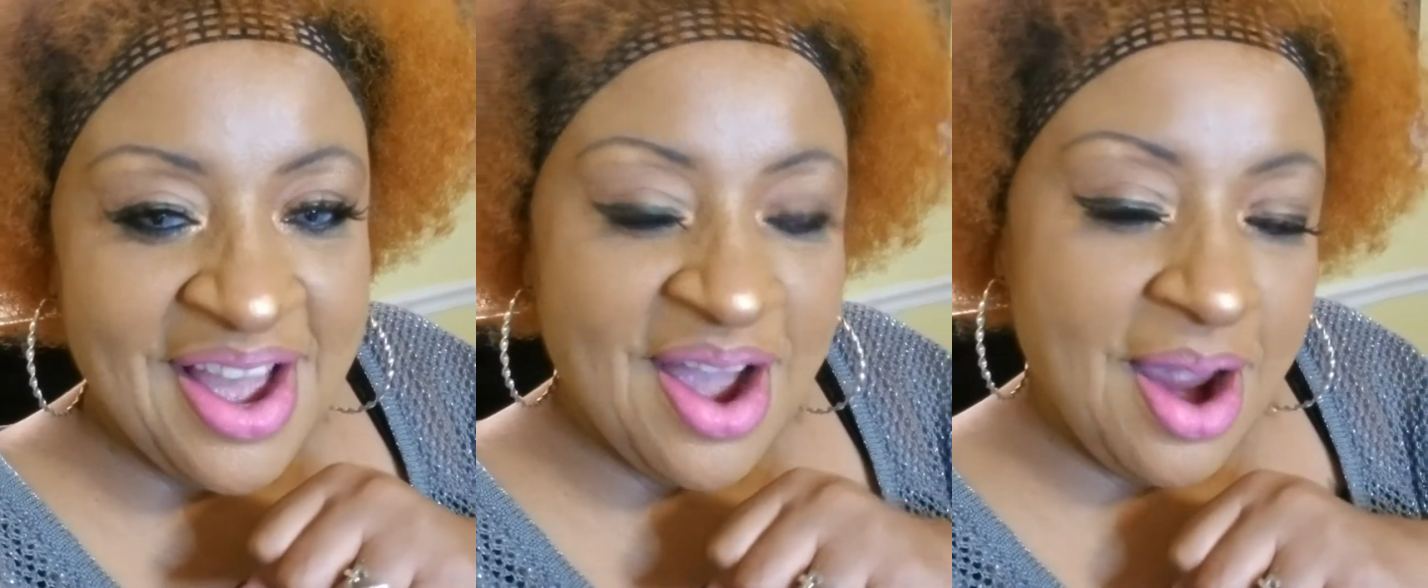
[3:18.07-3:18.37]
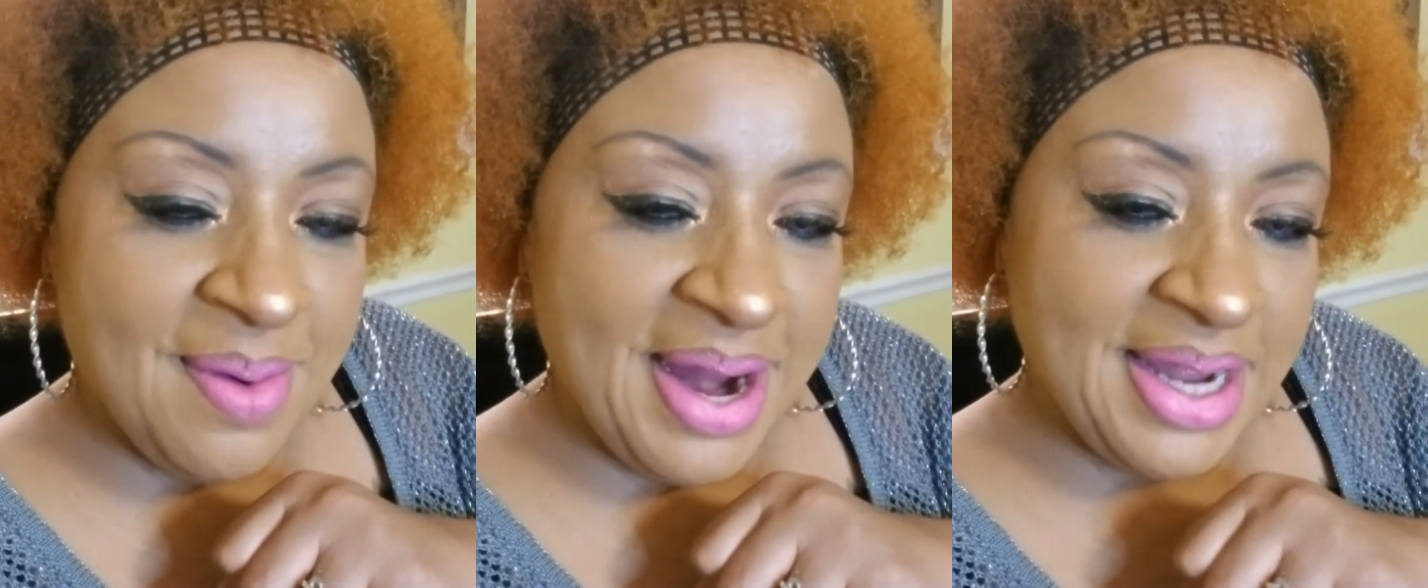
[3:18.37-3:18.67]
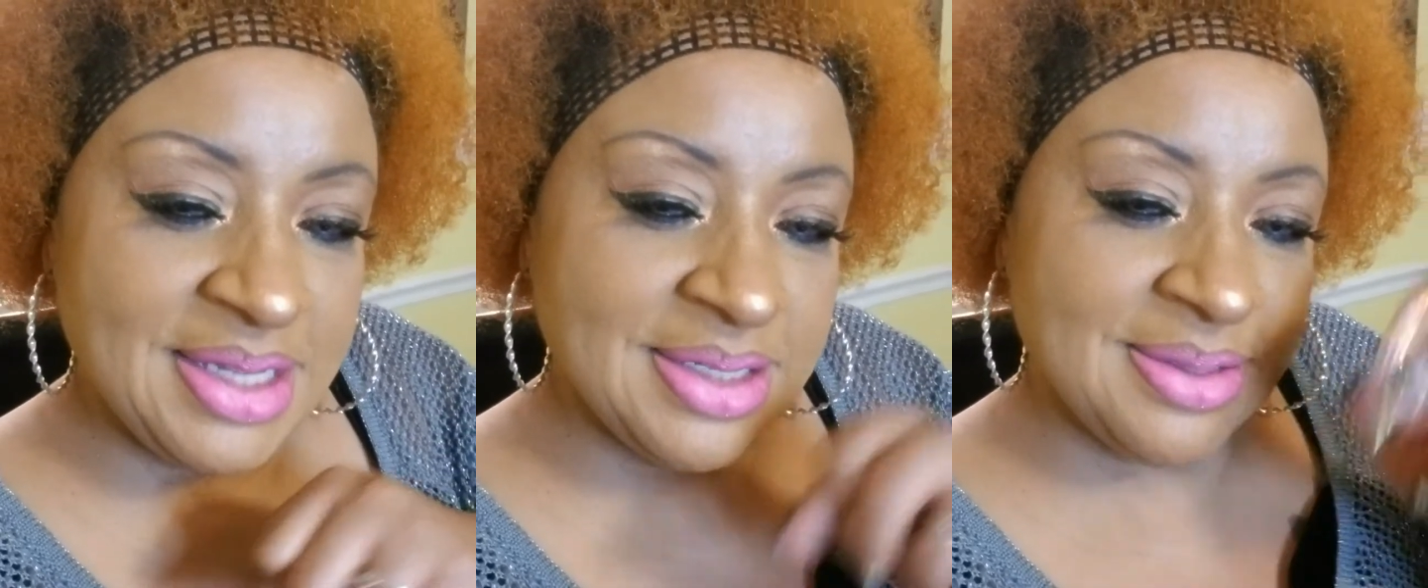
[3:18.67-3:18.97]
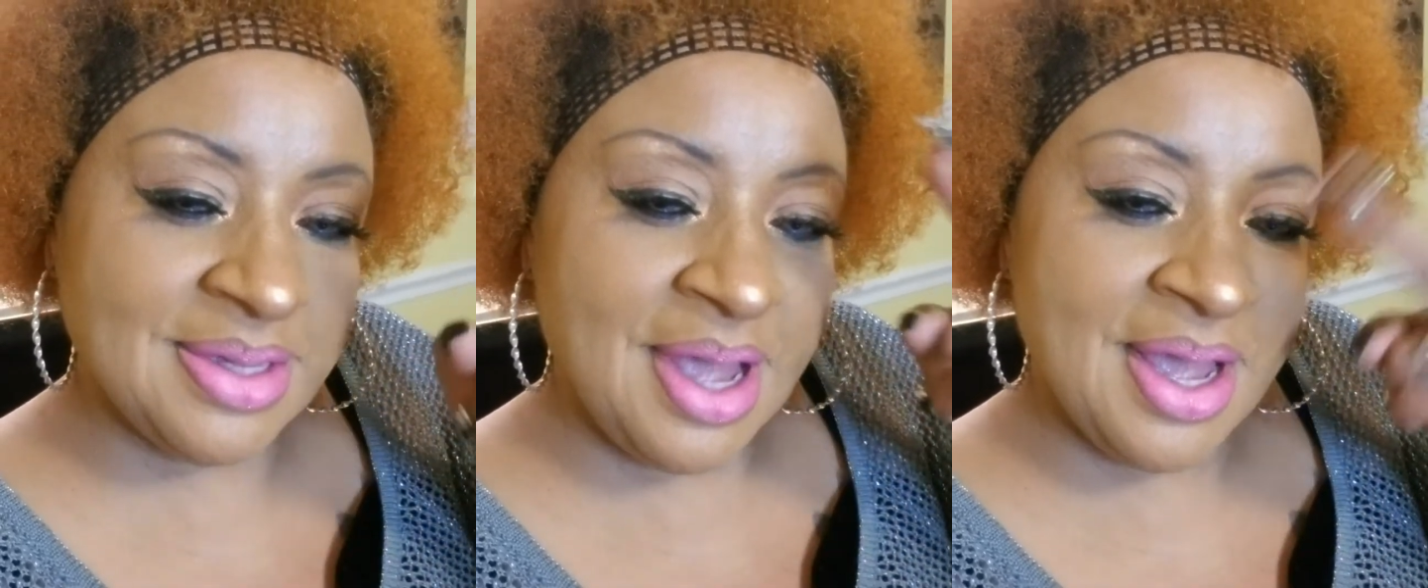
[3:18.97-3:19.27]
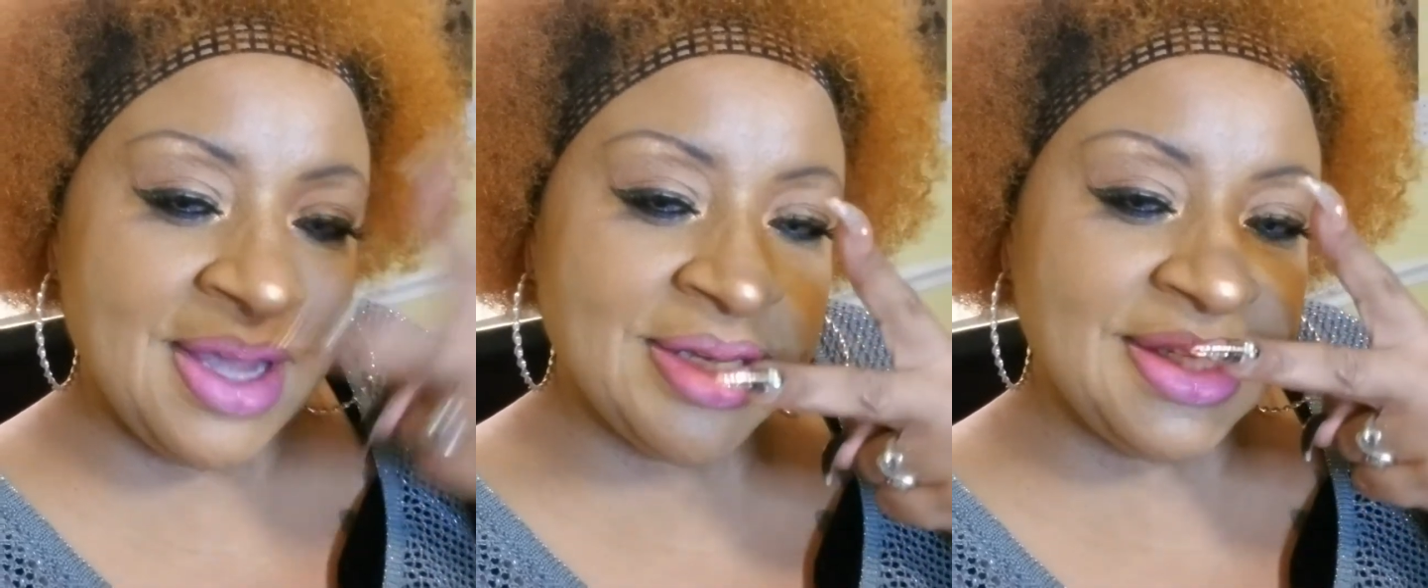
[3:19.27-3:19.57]
All right.
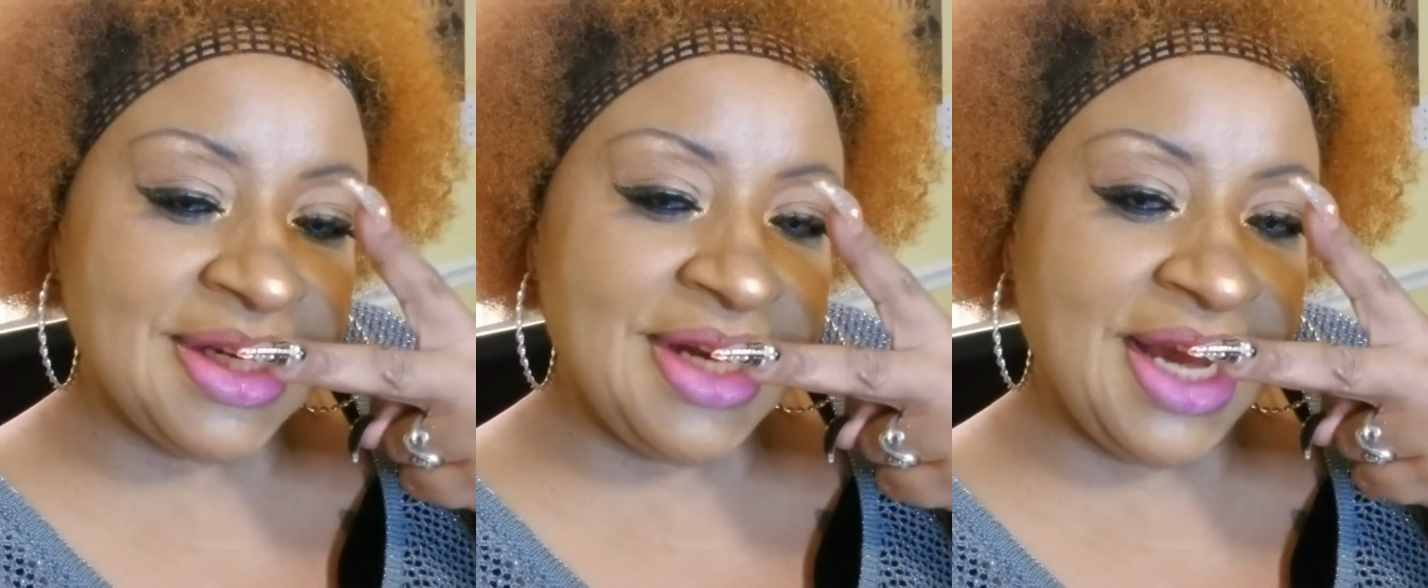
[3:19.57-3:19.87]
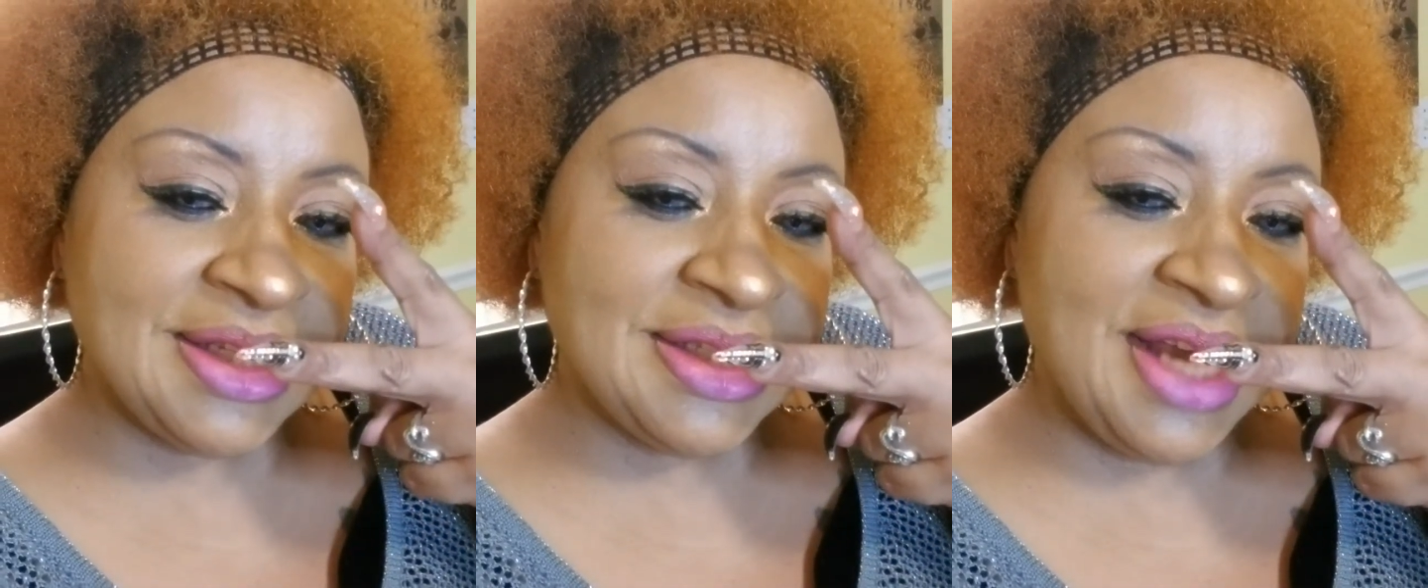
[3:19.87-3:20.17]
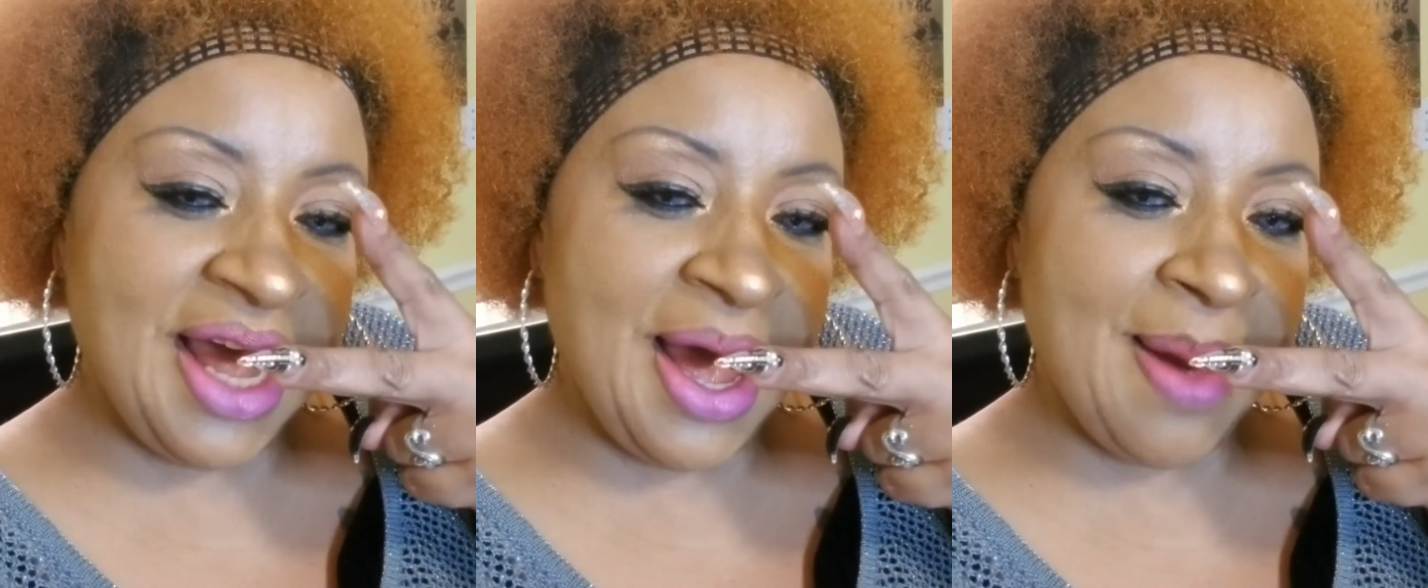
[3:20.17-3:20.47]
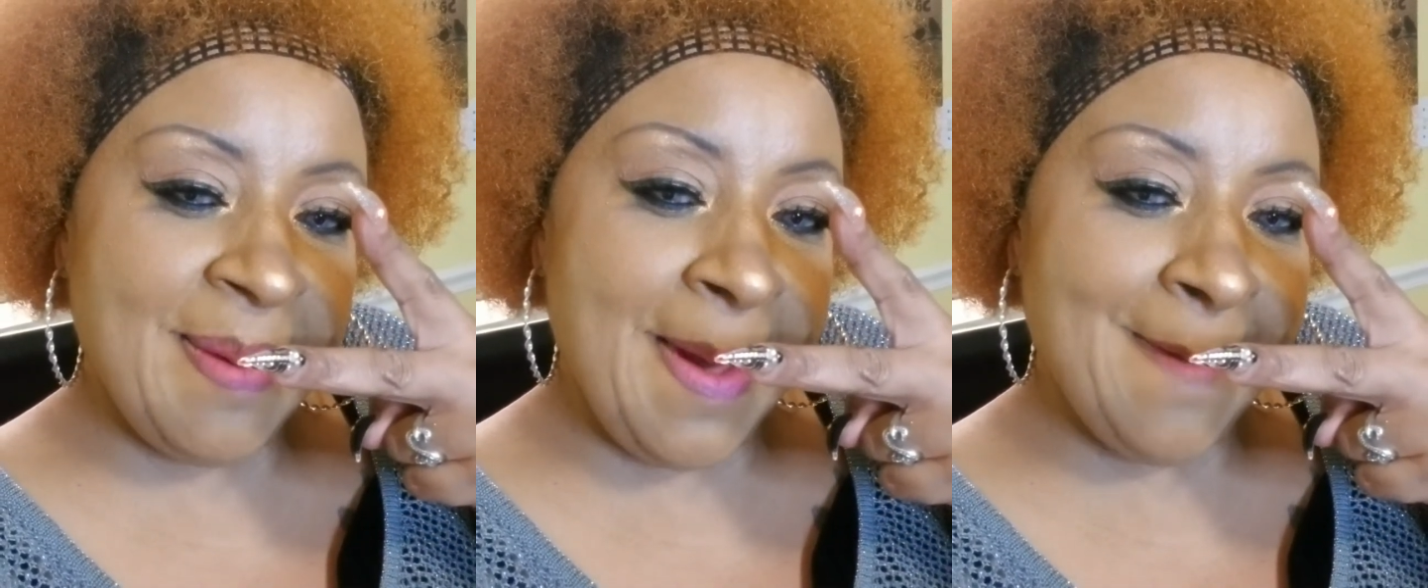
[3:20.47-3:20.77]
To the next time.